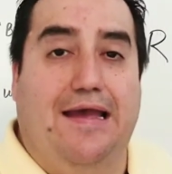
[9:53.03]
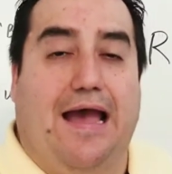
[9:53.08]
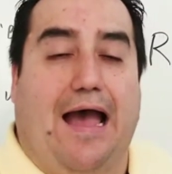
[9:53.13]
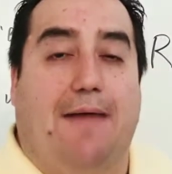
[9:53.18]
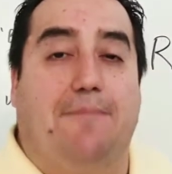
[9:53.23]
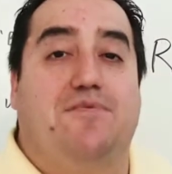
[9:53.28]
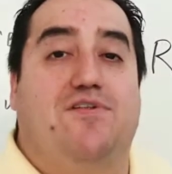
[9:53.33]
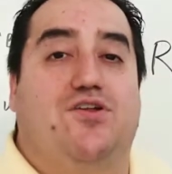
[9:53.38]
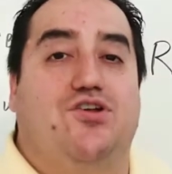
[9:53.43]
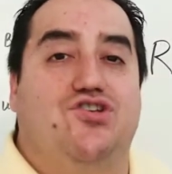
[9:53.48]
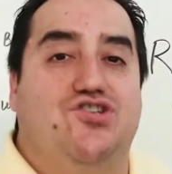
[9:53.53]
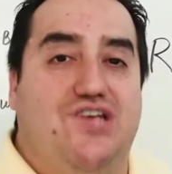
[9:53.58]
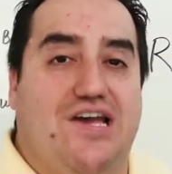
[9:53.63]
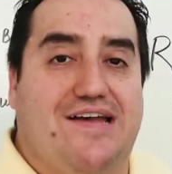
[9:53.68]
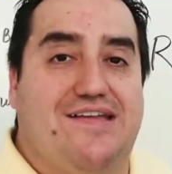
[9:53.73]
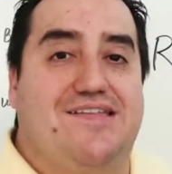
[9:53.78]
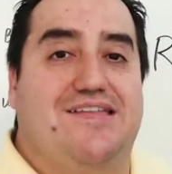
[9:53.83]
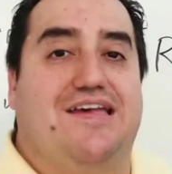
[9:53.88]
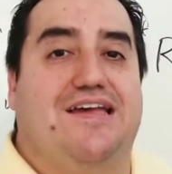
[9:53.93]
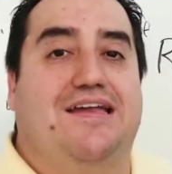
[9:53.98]
I'm
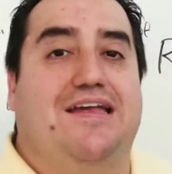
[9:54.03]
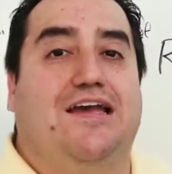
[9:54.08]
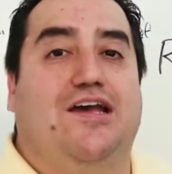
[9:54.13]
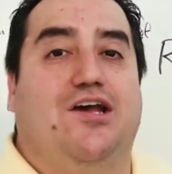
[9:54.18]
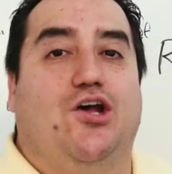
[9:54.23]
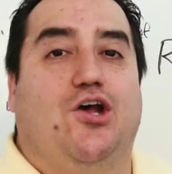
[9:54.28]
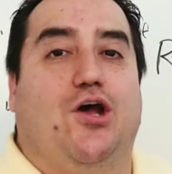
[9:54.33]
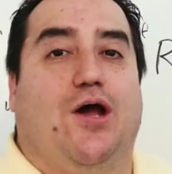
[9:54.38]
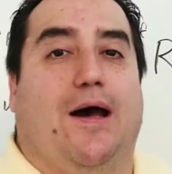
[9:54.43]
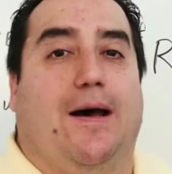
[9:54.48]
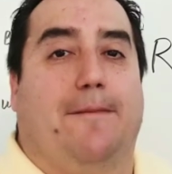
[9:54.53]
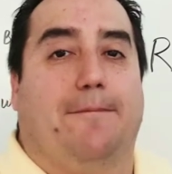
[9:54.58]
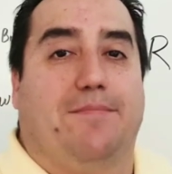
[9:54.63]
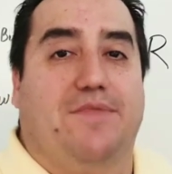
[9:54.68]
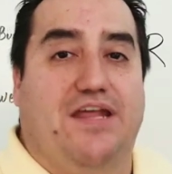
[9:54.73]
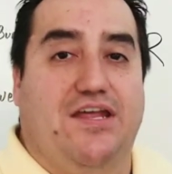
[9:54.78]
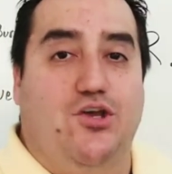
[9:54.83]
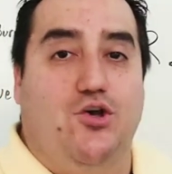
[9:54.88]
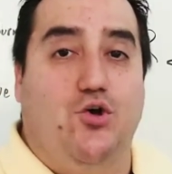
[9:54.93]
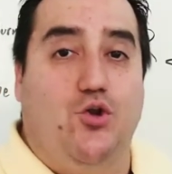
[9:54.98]
suggesting that
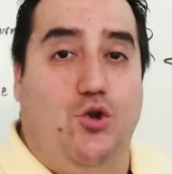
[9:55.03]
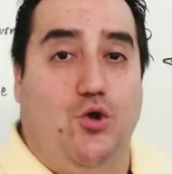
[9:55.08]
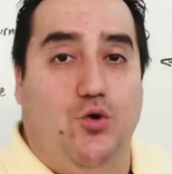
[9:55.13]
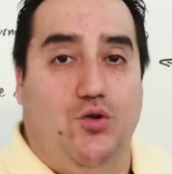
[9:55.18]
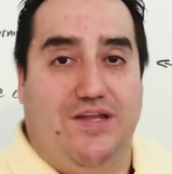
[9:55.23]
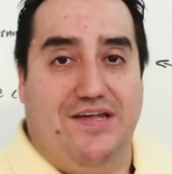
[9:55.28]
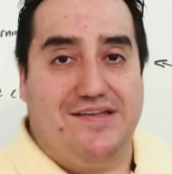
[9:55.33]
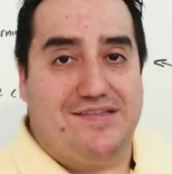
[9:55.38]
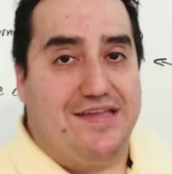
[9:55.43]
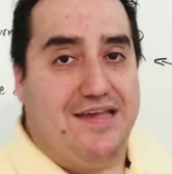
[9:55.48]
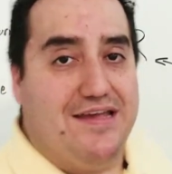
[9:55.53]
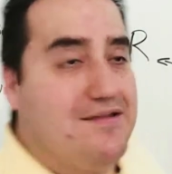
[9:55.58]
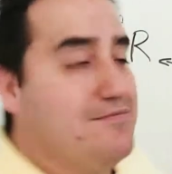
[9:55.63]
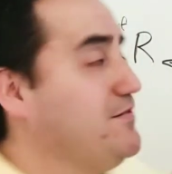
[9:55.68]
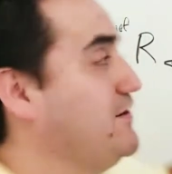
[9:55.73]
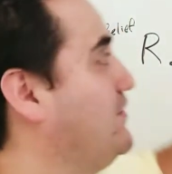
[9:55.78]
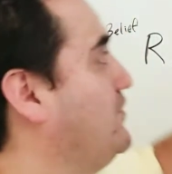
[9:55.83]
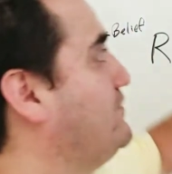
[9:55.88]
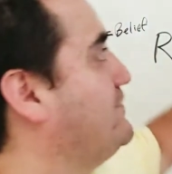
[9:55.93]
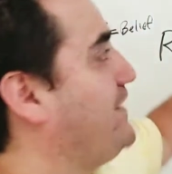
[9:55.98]
you do these things,
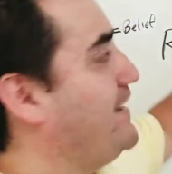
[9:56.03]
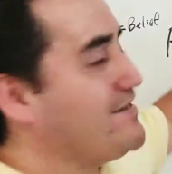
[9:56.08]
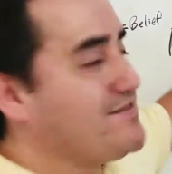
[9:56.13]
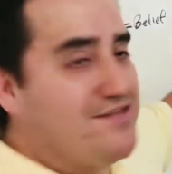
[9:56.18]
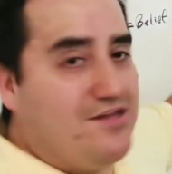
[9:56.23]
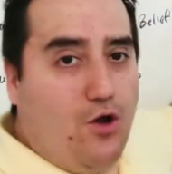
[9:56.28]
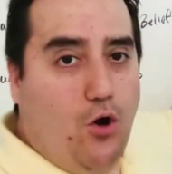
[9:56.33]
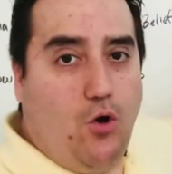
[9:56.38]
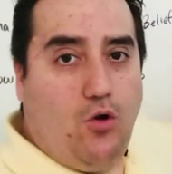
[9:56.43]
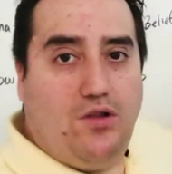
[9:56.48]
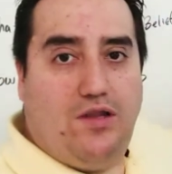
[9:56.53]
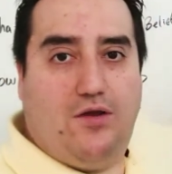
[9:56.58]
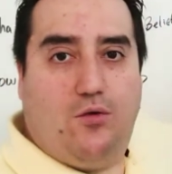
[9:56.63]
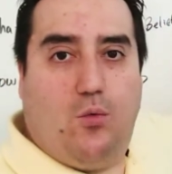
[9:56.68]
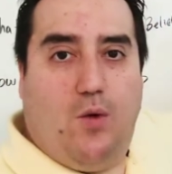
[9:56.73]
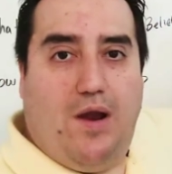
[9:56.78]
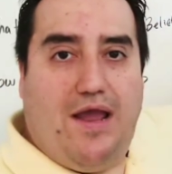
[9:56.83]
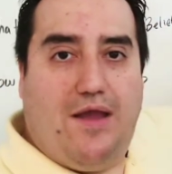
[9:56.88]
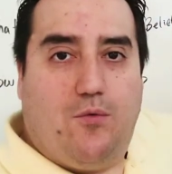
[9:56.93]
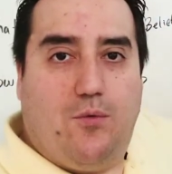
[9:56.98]
because that's the only
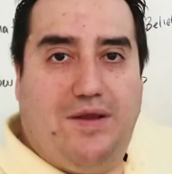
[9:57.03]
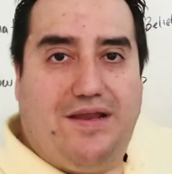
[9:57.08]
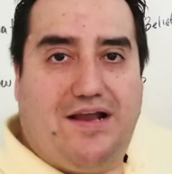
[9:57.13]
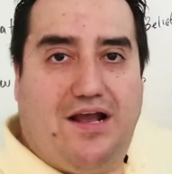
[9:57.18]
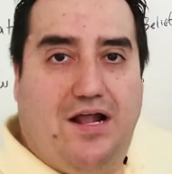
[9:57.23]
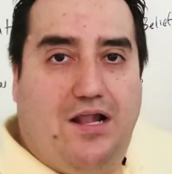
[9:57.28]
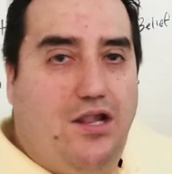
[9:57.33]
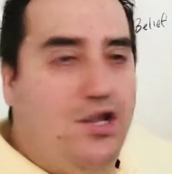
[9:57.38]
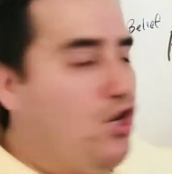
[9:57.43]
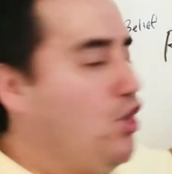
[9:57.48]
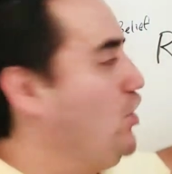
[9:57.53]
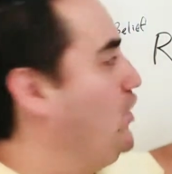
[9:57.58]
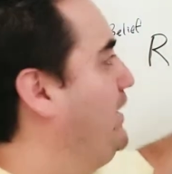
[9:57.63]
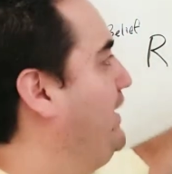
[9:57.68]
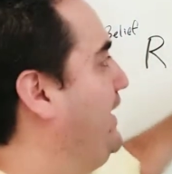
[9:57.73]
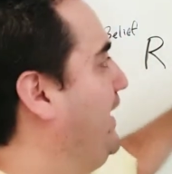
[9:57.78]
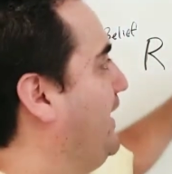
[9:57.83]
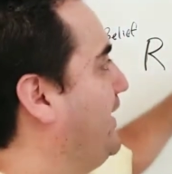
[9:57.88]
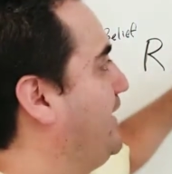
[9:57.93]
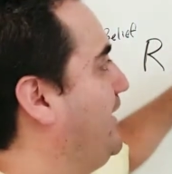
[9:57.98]
way we can learn
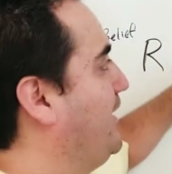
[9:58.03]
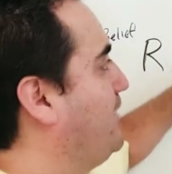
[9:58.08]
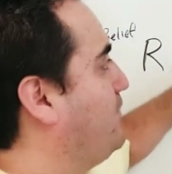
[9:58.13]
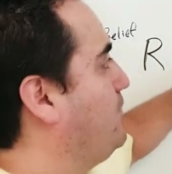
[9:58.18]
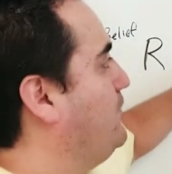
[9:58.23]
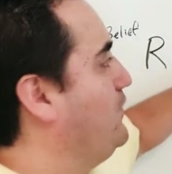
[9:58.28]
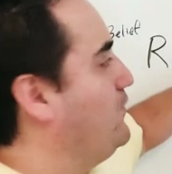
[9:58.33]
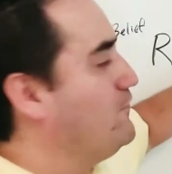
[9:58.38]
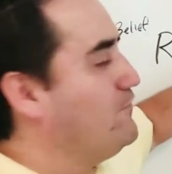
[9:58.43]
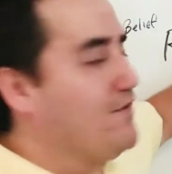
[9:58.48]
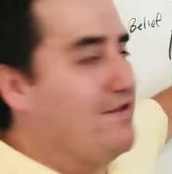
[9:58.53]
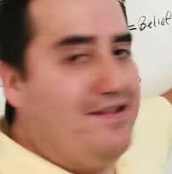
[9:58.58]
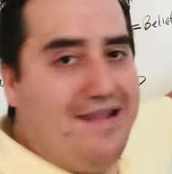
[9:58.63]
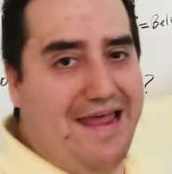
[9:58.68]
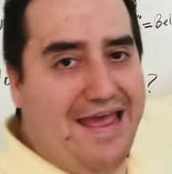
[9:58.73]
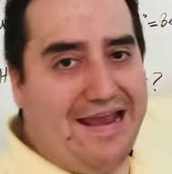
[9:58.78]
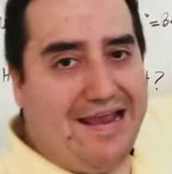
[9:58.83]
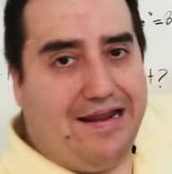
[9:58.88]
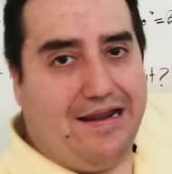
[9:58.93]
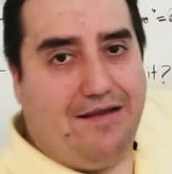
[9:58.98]
and get rid of the
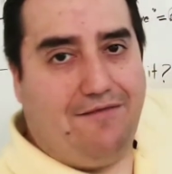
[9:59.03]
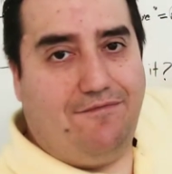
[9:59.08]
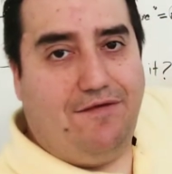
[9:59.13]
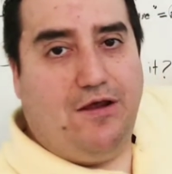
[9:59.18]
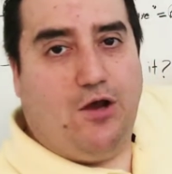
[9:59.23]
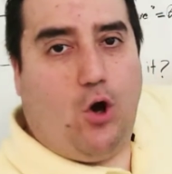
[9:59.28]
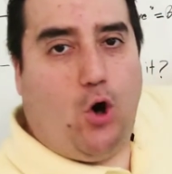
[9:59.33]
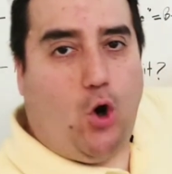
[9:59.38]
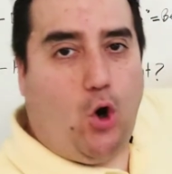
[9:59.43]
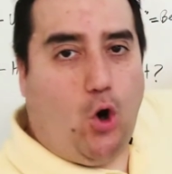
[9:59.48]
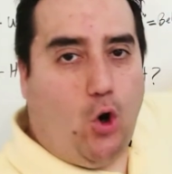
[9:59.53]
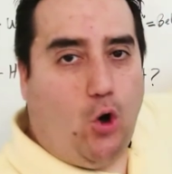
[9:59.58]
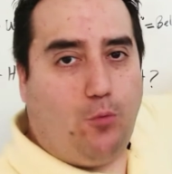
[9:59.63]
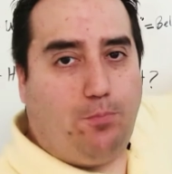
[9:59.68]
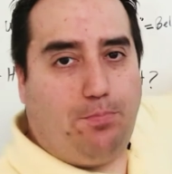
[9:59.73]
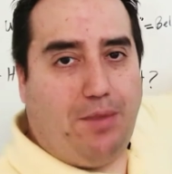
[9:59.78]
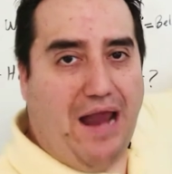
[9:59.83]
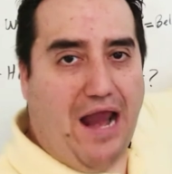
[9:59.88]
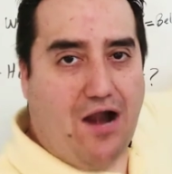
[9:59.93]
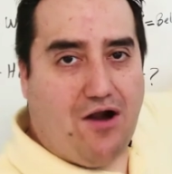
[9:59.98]
negative
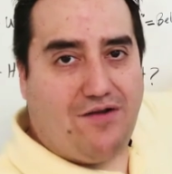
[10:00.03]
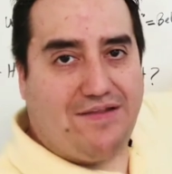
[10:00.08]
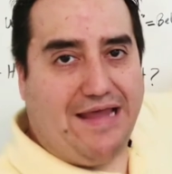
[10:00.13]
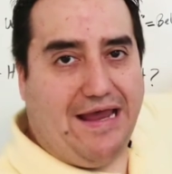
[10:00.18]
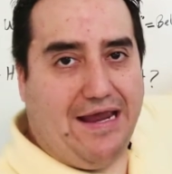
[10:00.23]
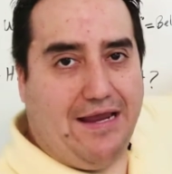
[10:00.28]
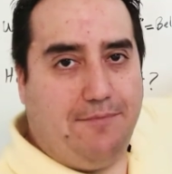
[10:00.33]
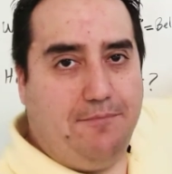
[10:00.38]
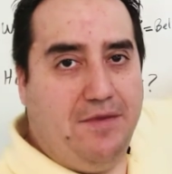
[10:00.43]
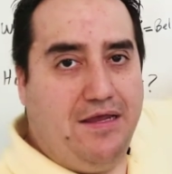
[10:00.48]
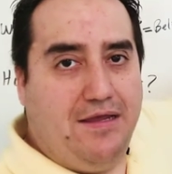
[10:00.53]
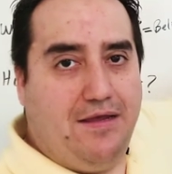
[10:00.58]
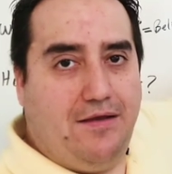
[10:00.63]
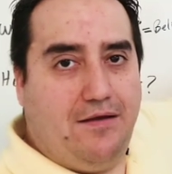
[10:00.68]
old paradigm